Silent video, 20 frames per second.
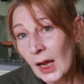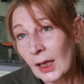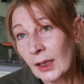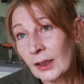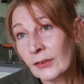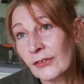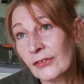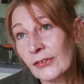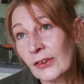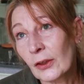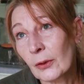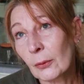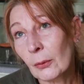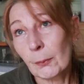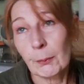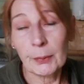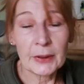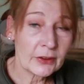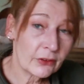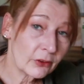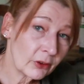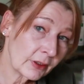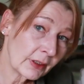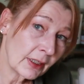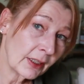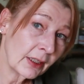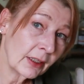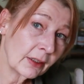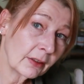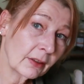And so I've been doing
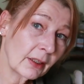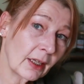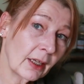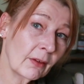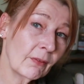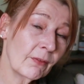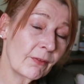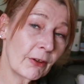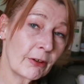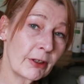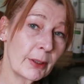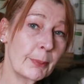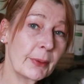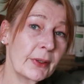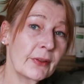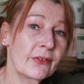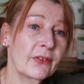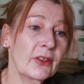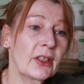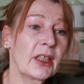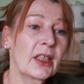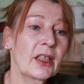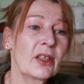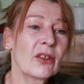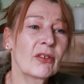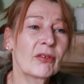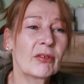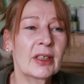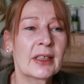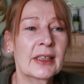that, very busy,
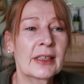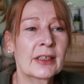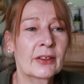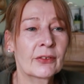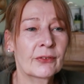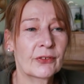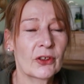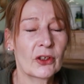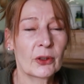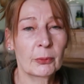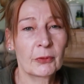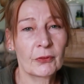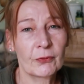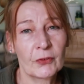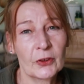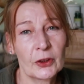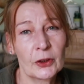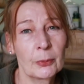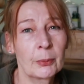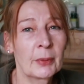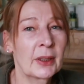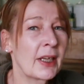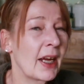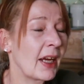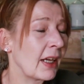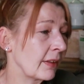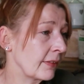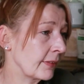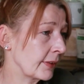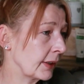not really enough time to film and
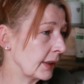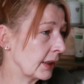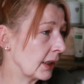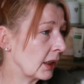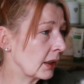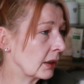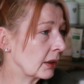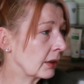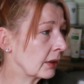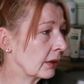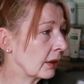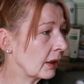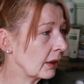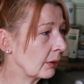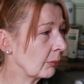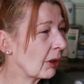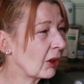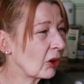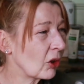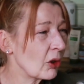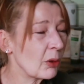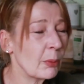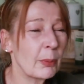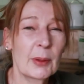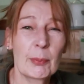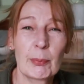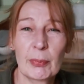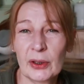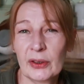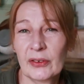edit, and I got a
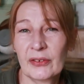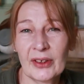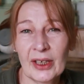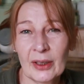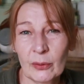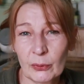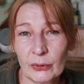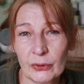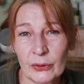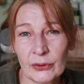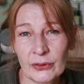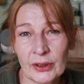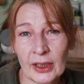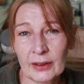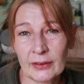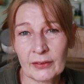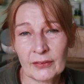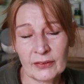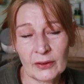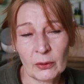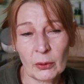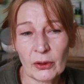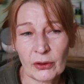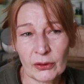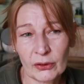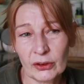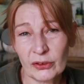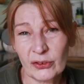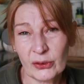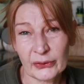bit burnt out with all that, so I
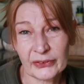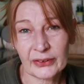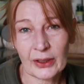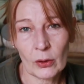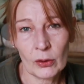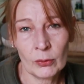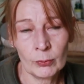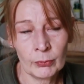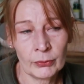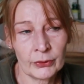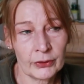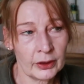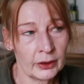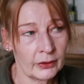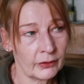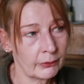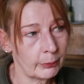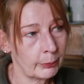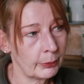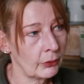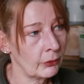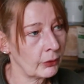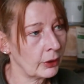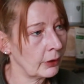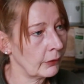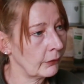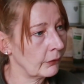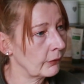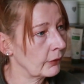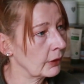thought I'd just get on with it, to be
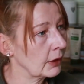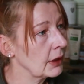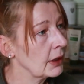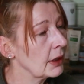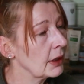honest.